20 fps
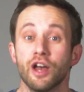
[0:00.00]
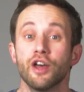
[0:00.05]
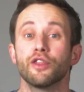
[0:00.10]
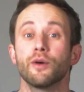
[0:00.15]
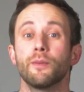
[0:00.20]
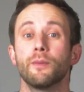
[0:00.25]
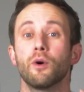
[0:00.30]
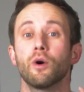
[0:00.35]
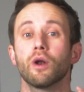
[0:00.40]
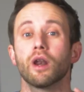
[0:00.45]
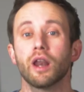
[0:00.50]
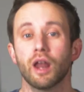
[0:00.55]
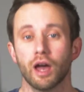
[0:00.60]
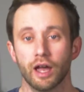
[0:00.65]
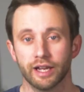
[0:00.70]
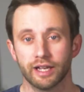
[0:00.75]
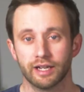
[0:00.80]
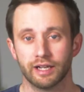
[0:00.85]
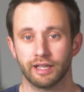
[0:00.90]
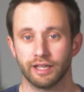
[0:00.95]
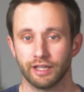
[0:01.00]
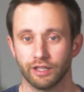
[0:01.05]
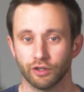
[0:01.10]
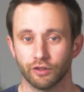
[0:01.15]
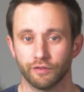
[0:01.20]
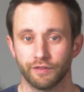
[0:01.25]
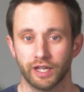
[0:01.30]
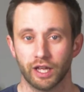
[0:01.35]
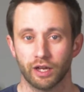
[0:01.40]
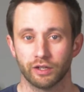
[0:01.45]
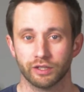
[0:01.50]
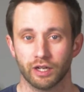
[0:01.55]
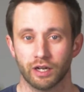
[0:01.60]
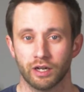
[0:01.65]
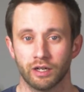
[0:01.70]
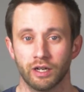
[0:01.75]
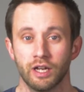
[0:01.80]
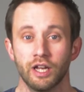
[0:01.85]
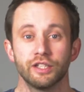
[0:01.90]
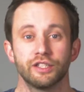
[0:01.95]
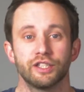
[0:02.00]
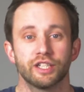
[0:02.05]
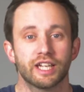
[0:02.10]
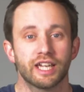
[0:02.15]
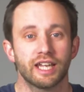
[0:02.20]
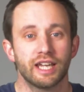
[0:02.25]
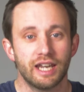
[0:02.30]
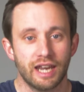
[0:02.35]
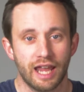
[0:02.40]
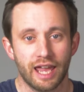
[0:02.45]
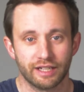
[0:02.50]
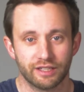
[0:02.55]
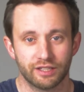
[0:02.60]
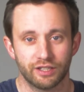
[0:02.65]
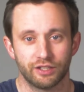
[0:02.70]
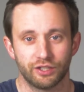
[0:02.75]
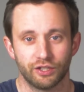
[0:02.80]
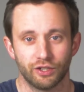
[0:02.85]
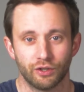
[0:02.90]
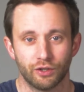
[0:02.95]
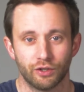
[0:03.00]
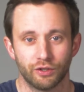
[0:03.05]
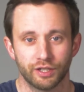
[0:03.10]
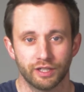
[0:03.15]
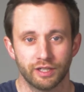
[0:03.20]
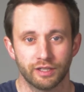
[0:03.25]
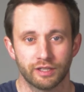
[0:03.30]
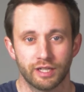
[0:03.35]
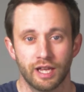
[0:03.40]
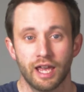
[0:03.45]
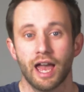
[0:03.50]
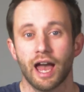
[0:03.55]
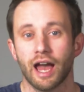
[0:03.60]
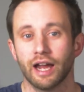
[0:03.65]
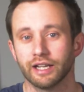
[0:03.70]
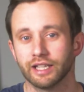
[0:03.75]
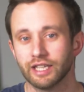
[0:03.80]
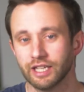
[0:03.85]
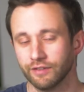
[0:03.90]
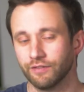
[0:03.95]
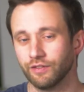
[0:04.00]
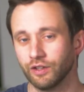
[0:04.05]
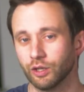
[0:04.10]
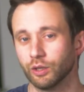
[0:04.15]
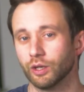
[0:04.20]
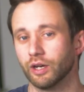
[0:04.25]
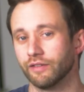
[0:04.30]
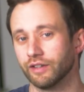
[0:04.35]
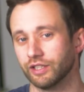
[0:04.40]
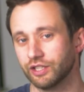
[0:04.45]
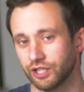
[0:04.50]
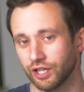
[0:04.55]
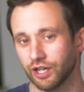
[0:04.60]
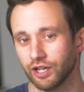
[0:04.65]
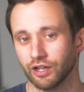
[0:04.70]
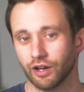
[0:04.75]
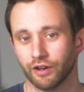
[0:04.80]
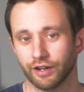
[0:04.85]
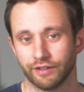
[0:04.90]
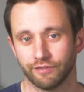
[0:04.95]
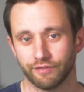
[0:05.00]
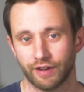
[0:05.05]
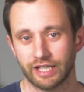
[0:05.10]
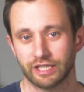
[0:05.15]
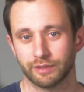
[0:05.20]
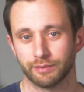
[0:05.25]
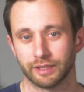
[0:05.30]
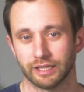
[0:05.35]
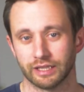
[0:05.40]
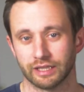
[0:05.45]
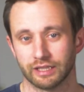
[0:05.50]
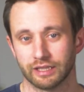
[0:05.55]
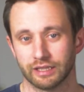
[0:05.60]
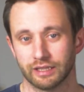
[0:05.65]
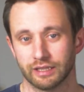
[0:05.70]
the more likely your videos are to connect to your audience and give you a return on investment.